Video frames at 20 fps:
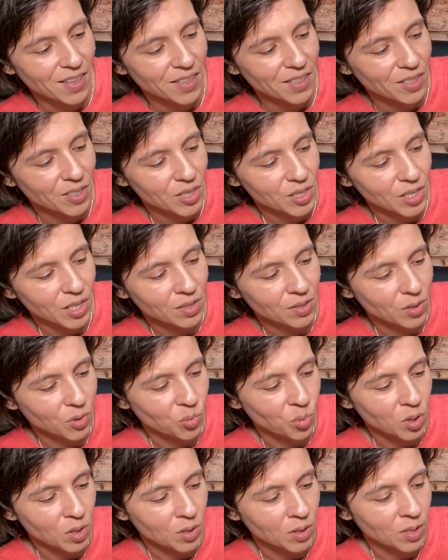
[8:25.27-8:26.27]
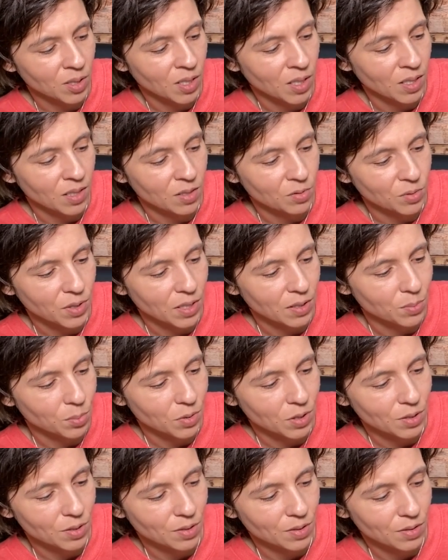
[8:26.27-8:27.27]
The Sun, the World, the King of
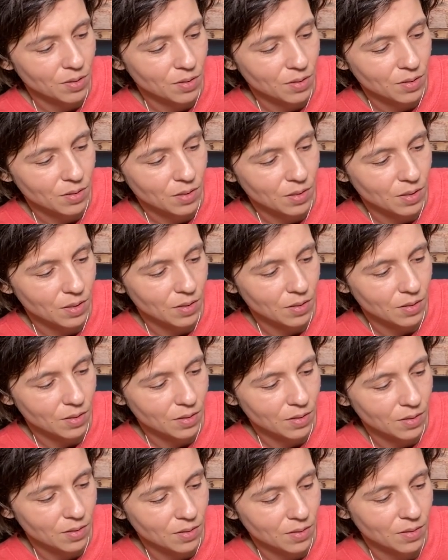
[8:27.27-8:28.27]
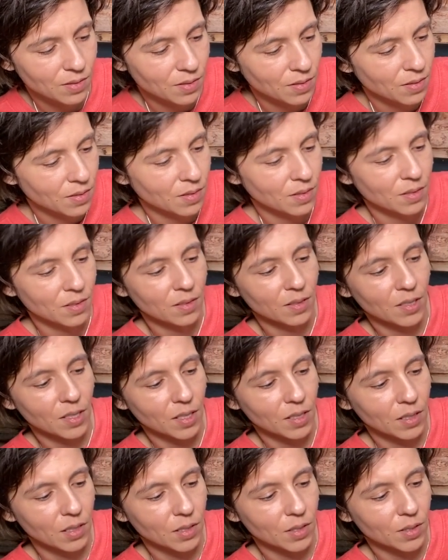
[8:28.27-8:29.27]
Cups. All right.
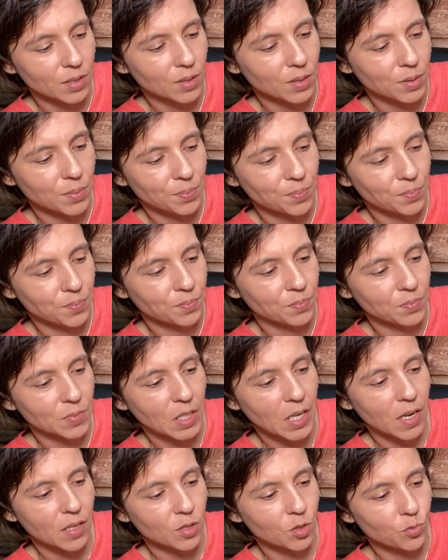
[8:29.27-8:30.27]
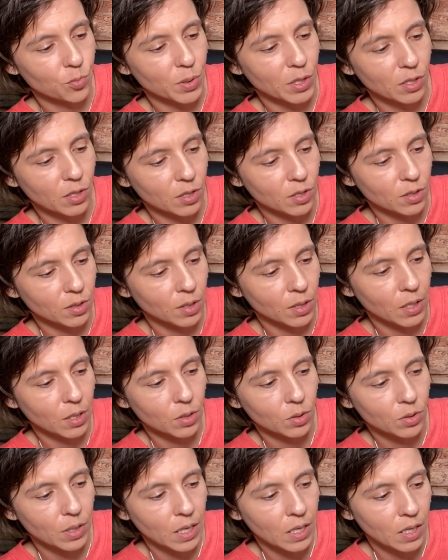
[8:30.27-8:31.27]
Nice. Yeah, you've been hurt,
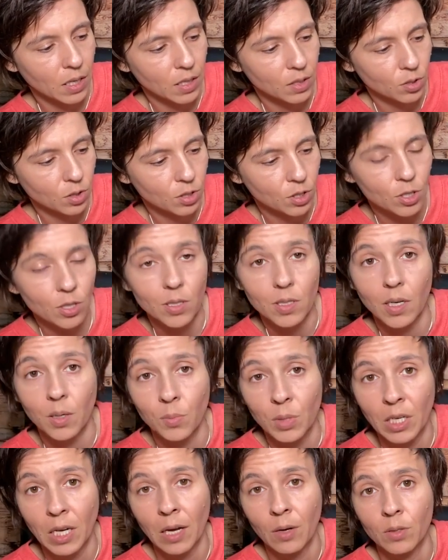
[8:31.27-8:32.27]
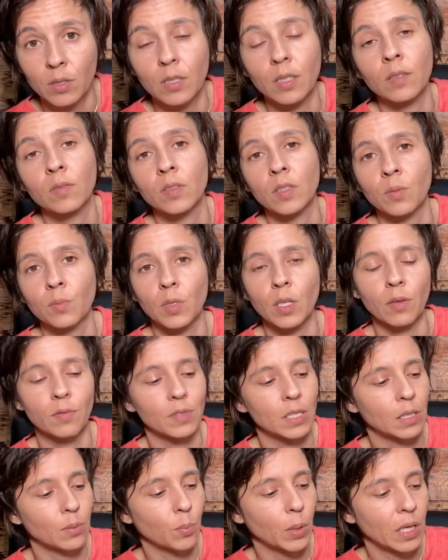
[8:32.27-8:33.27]
Leo, and you're just coming out of something
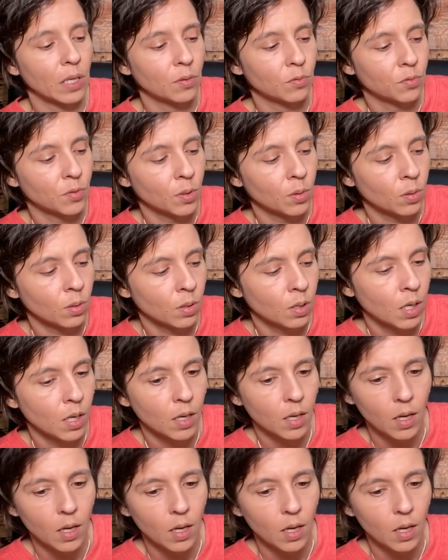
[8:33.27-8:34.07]
very painful.